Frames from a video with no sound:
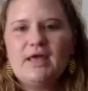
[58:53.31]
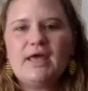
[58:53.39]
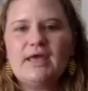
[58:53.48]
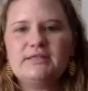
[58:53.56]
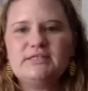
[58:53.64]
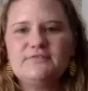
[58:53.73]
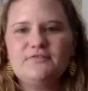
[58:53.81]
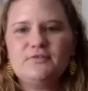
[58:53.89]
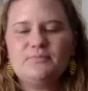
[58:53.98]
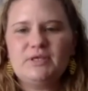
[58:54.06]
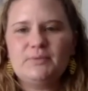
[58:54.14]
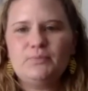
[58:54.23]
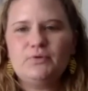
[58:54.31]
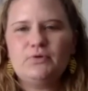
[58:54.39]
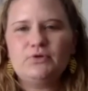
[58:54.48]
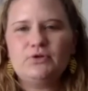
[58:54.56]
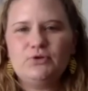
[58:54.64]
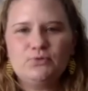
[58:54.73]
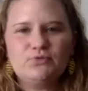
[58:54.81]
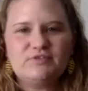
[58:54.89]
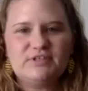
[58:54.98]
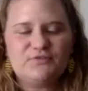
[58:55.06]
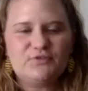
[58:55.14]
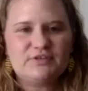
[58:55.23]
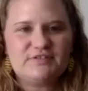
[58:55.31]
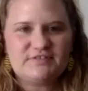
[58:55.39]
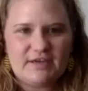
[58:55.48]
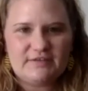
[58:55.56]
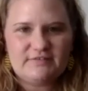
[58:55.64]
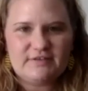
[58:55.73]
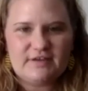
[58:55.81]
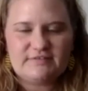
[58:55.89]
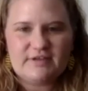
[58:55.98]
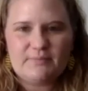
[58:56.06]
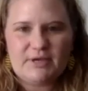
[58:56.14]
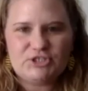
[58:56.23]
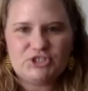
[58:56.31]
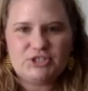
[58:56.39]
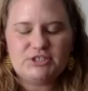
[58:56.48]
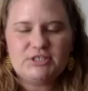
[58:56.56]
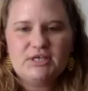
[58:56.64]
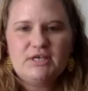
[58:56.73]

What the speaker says: And different people use different sites, as I mentioned,